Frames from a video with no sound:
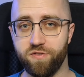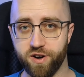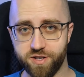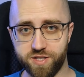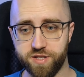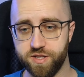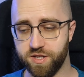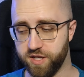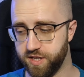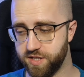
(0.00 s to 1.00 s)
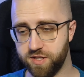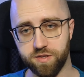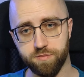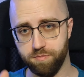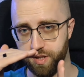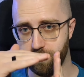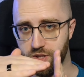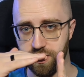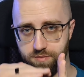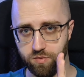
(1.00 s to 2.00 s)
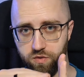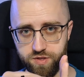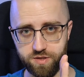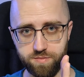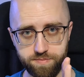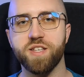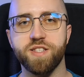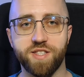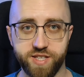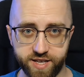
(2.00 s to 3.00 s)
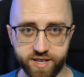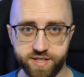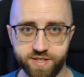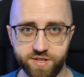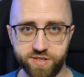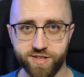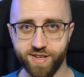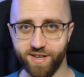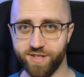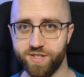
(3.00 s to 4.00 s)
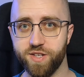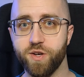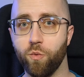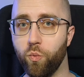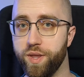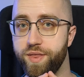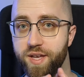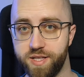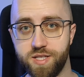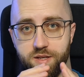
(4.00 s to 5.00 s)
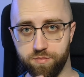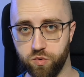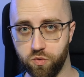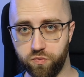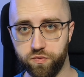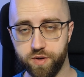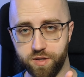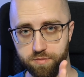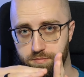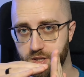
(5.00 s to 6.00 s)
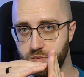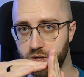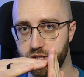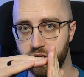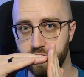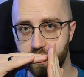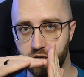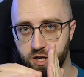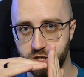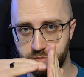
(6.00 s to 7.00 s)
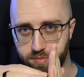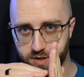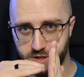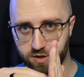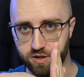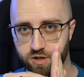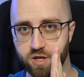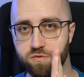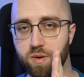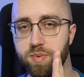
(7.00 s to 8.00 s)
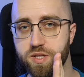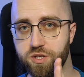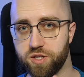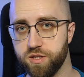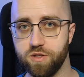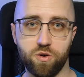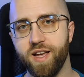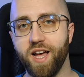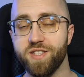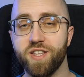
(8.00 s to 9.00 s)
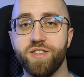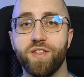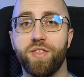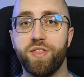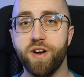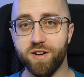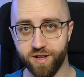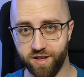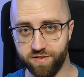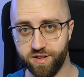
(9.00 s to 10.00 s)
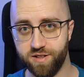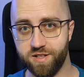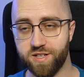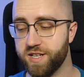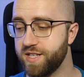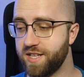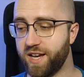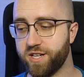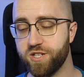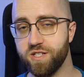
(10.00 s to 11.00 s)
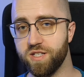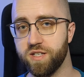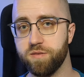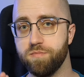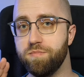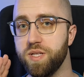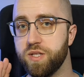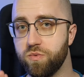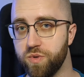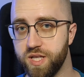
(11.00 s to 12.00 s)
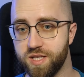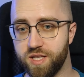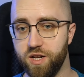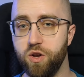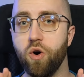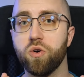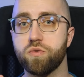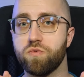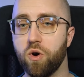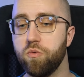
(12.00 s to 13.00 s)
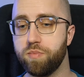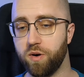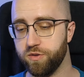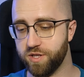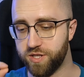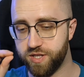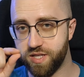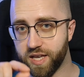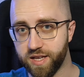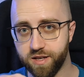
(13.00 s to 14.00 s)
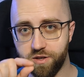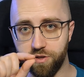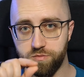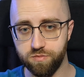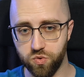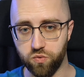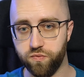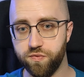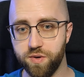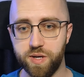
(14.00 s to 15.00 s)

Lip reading: First is between the moves. Second is within the move, between each particular repetition. And then the third level is actually between the long rope on a single move.